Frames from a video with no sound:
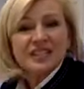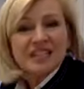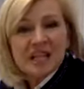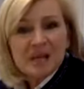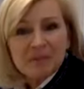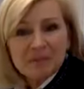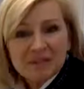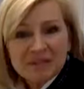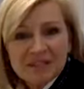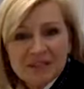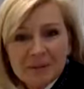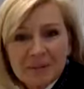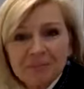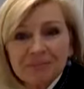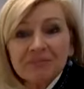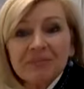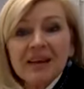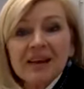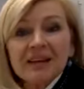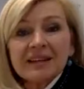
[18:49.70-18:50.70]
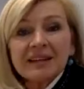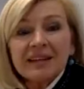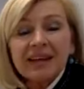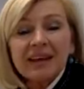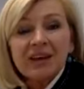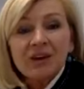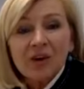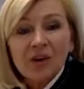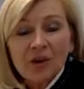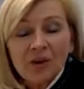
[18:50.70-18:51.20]
dips,
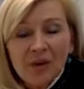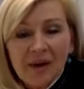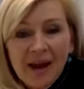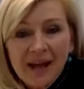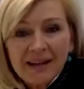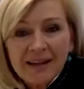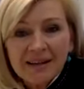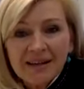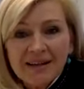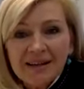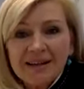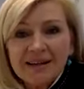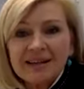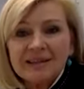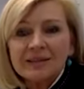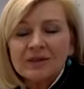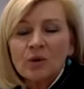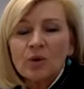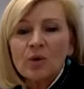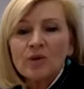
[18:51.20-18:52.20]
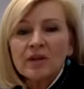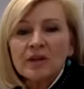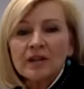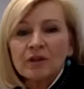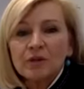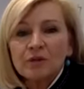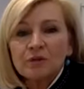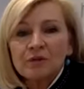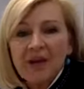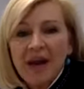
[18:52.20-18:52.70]
keto crackers, all the
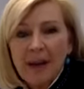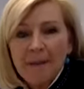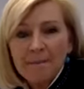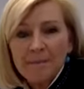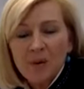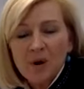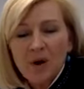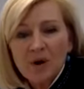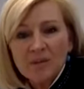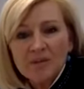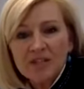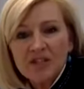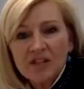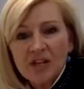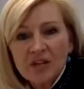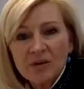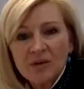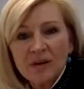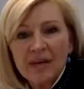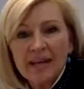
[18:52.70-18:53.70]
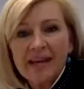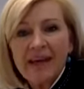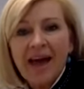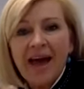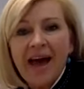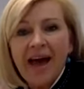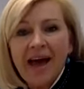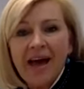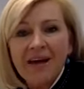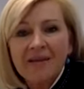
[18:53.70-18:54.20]
little fat bombs generally
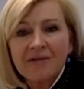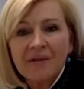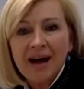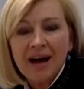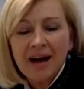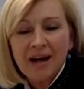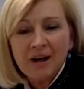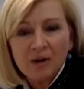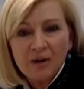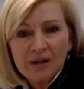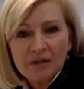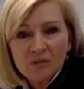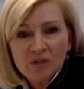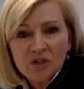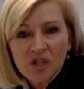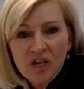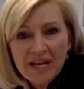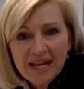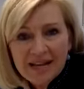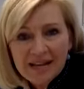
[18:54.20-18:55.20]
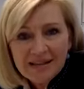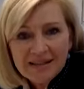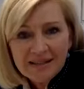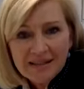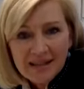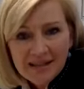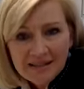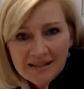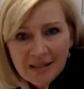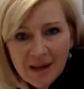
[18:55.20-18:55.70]
have cream cheese
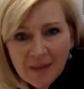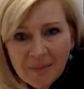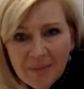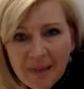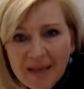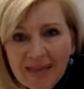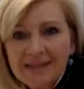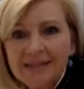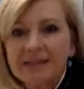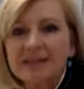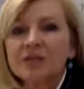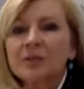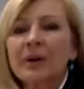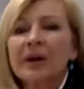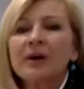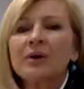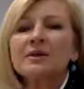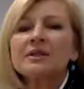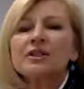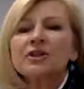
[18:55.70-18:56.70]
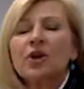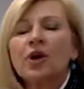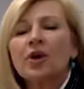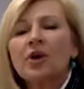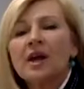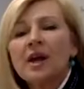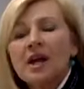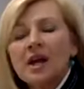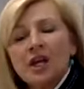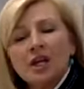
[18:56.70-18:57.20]
as a base as well. So,
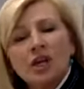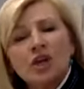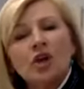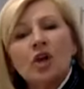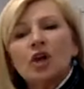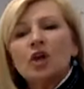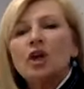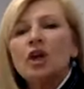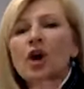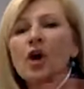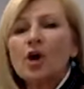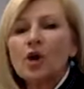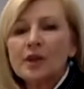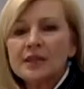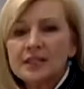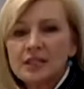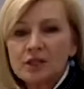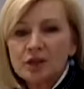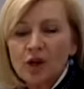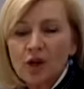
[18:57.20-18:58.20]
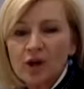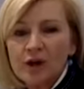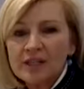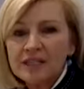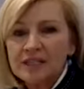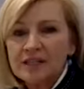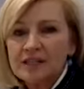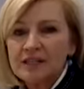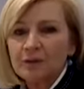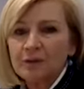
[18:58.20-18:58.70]
you know, loads and loads
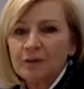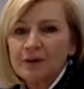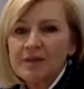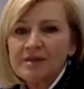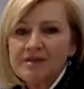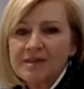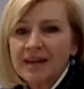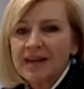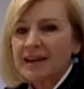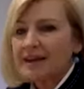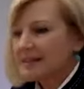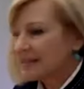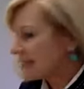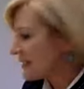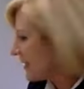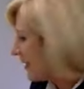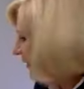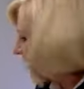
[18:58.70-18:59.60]
of different things. Is there